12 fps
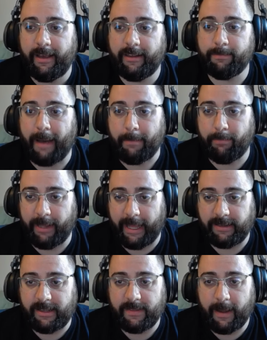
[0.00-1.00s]
is by
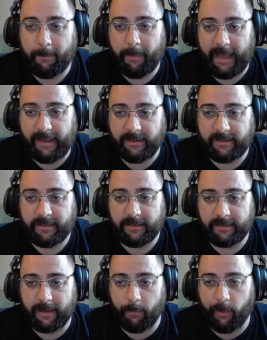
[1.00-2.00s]
planting their base
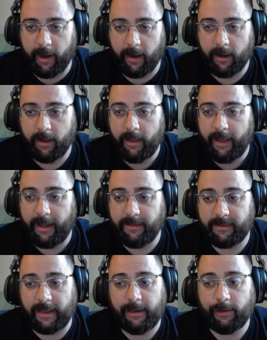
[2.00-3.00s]
somewhere
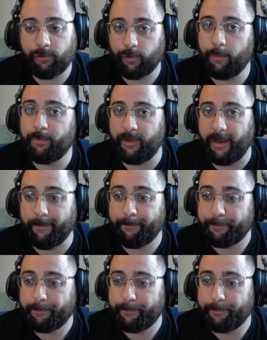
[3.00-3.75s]
and sending troops in.